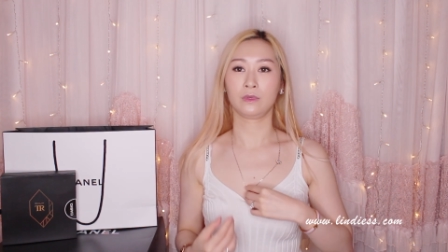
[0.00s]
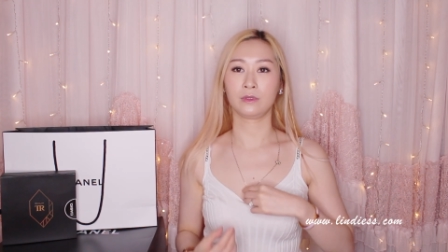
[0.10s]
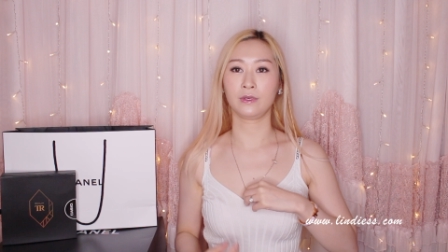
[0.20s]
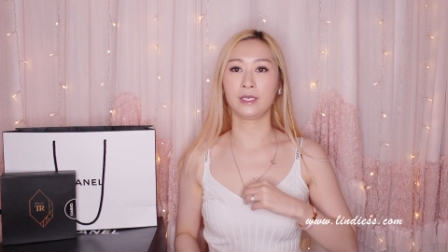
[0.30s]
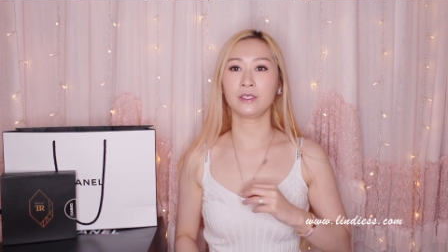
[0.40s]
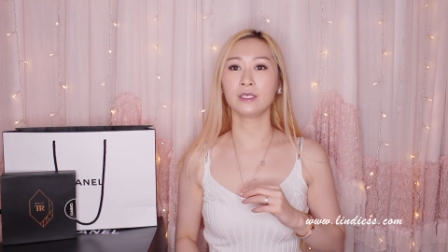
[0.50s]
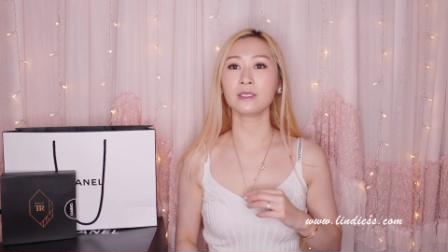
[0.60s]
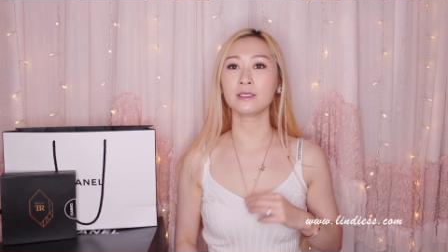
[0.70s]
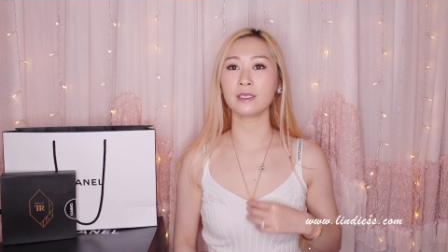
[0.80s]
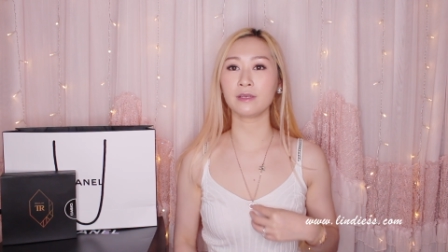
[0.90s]
So as you
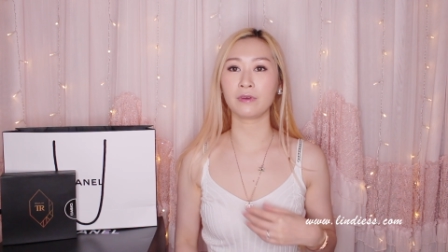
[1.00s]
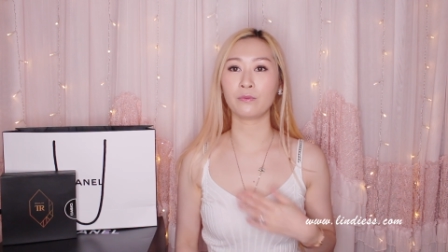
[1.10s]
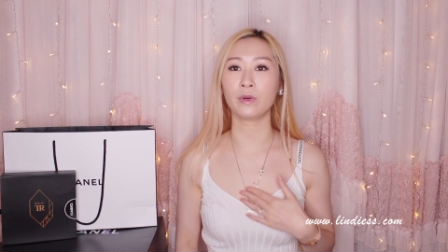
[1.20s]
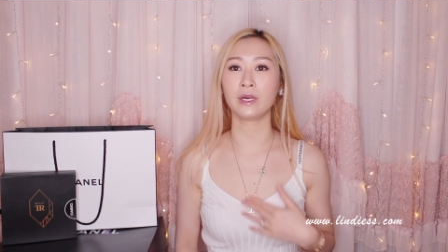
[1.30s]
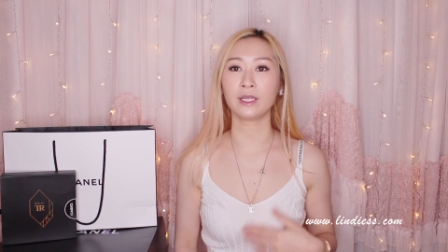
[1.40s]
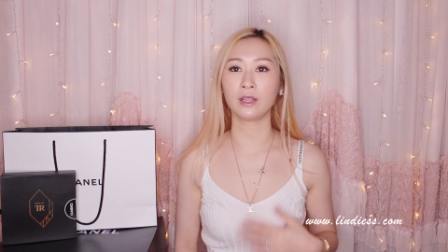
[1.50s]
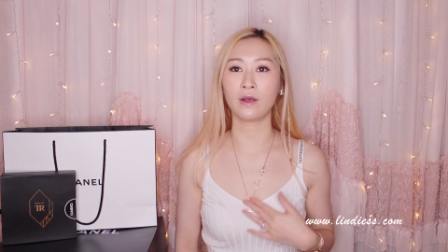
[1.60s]
can see, if I wear it